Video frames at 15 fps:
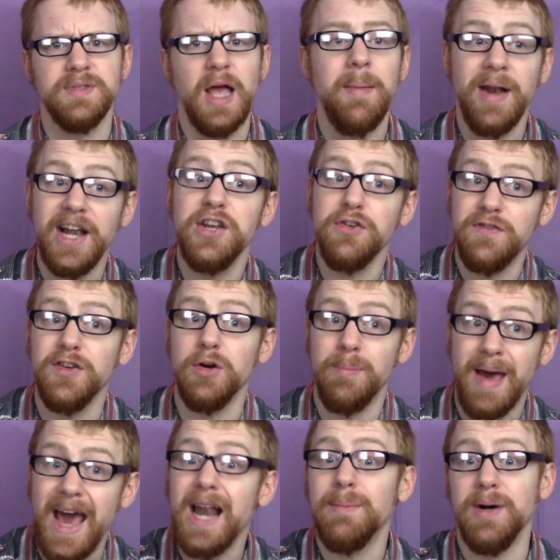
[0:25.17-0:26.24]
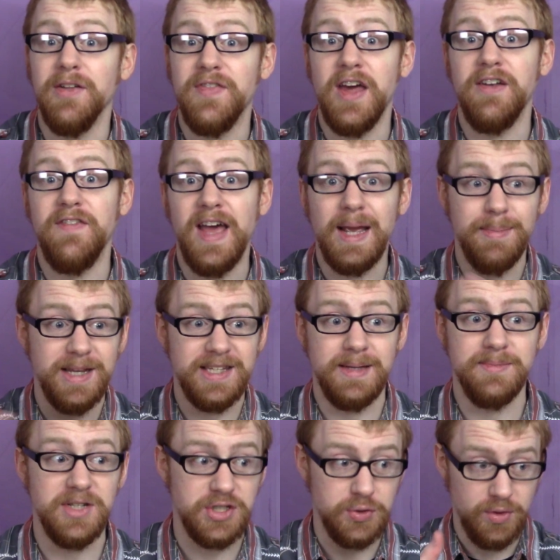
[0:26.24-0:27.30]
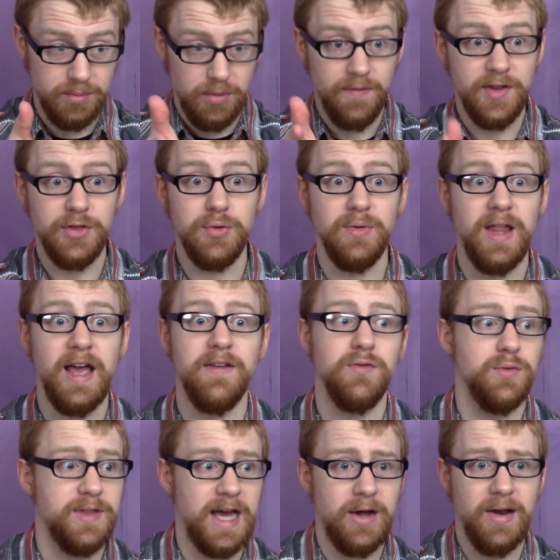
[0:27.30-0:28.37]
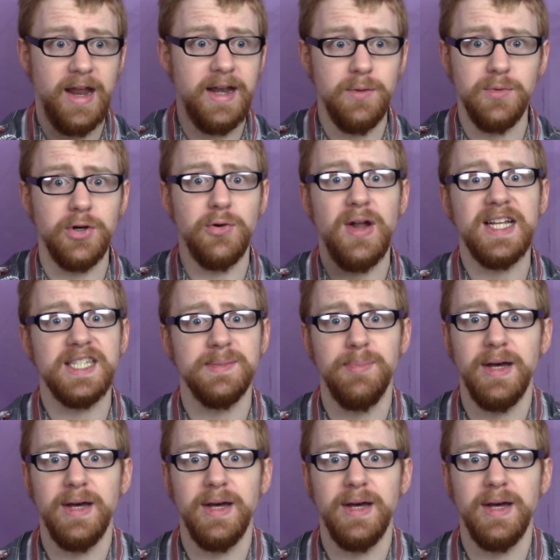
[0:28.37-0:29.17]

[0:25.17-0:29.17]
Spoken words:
So, I mean, I do feel bad about that, in fact, because I'm just sort of moving through life without any regrets.